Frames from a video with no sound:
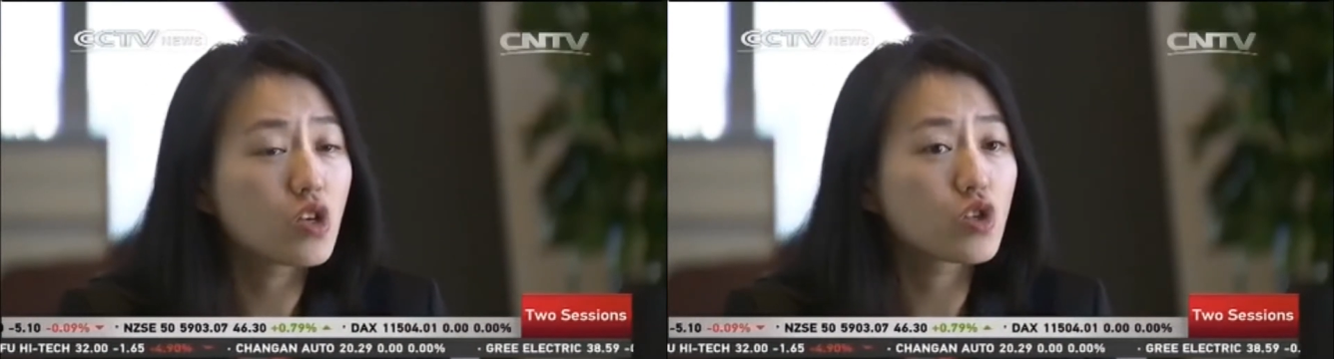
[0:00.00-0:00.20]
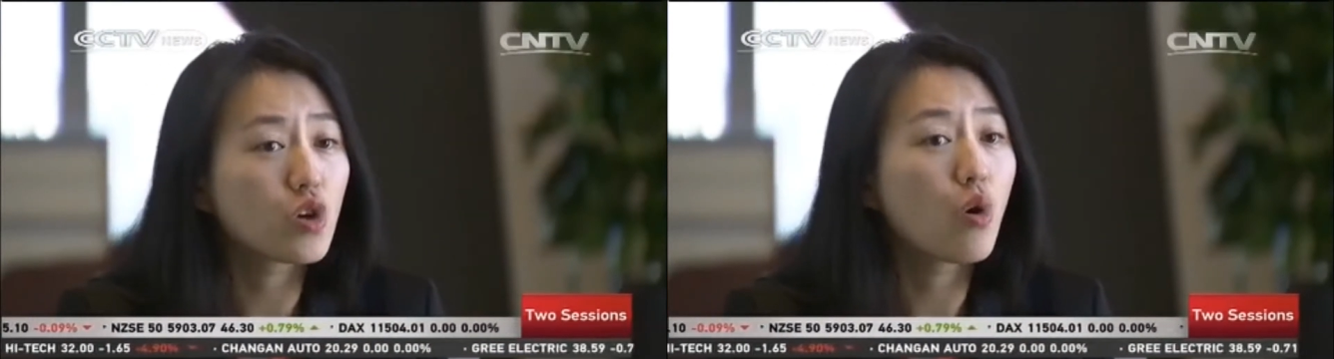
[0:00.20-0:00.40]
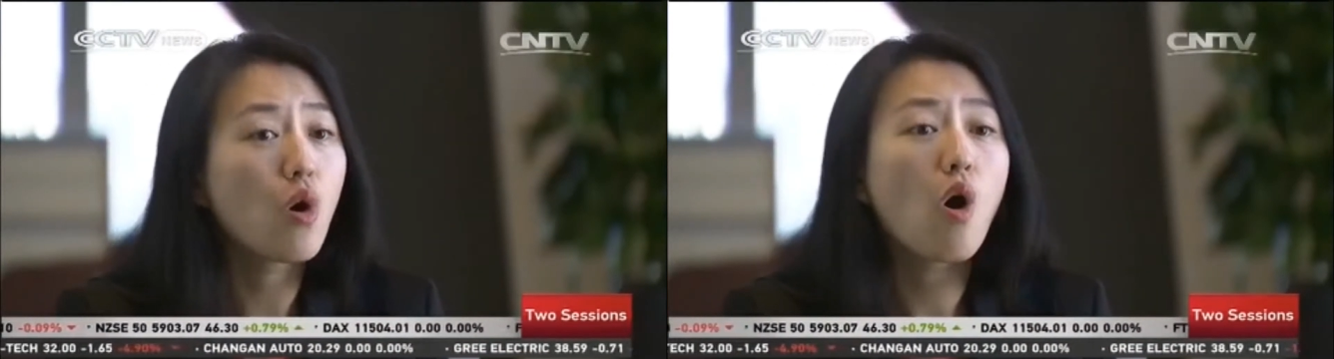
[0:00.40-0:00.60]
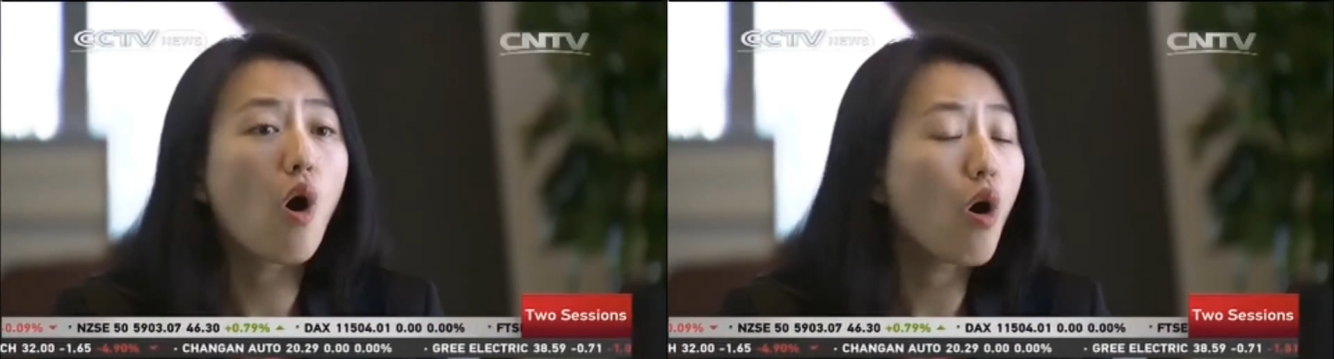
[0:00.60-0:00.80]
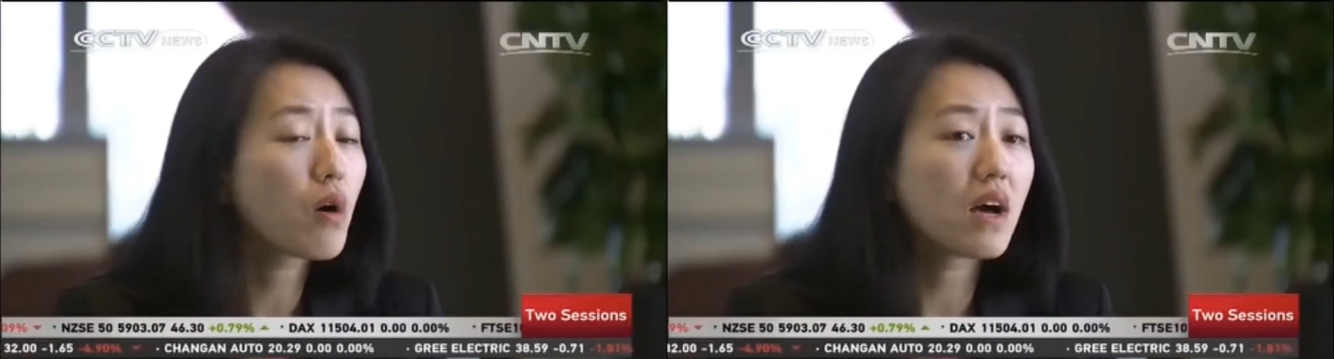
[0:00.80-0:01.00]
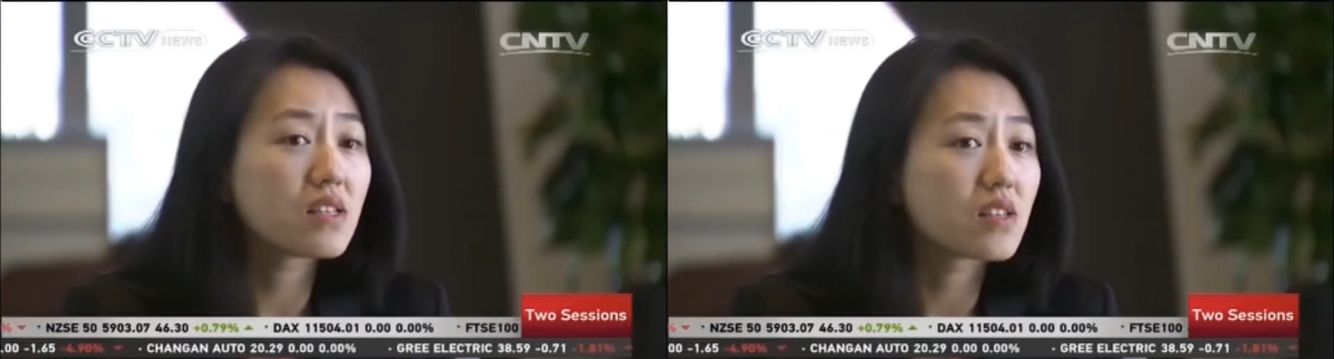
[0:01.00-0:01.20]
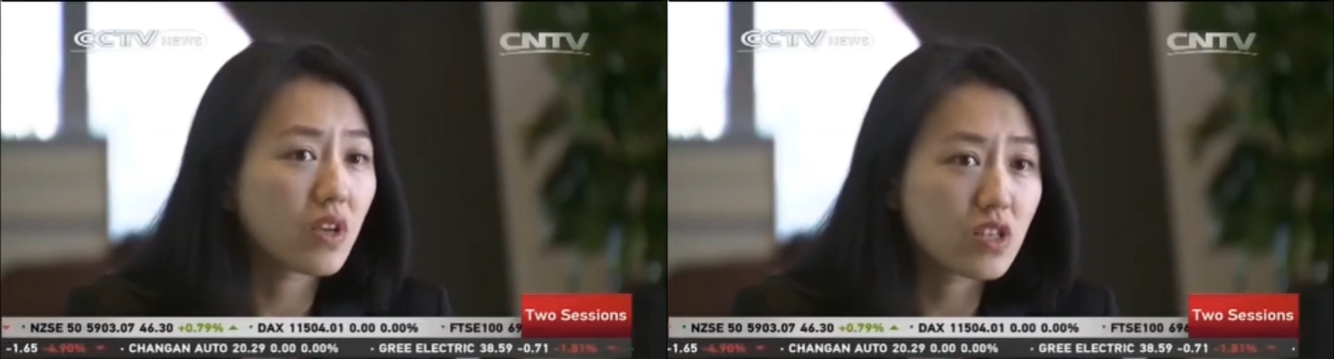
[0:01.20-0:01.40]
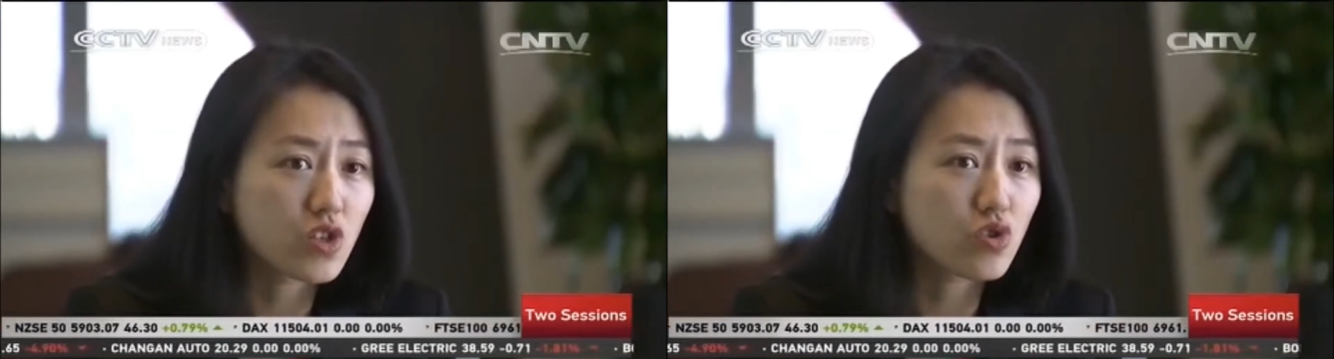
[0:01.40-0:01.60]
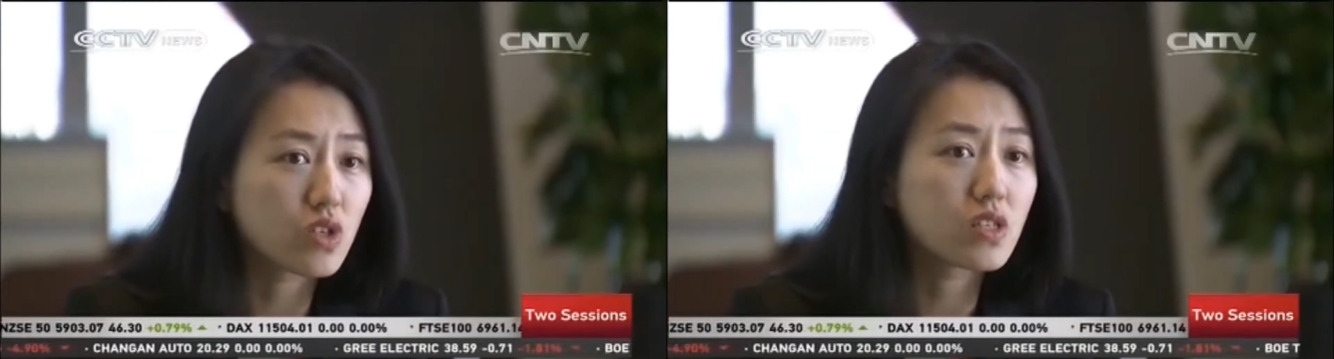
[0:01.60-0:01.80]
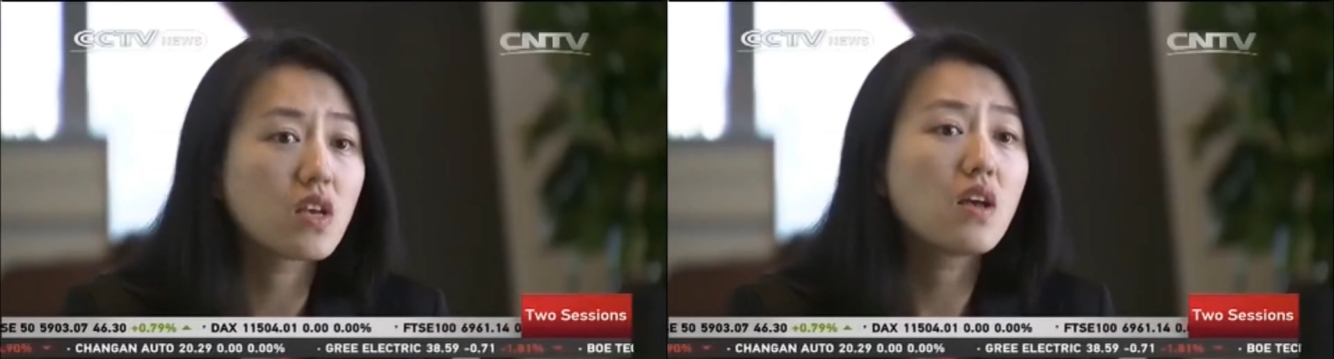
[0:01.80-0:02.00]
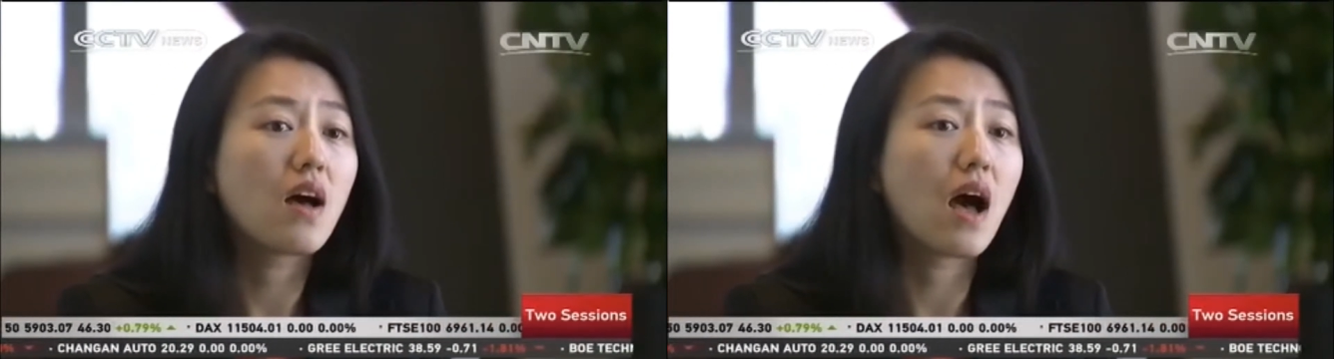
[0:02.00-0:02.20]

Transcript: So all kinds of industries,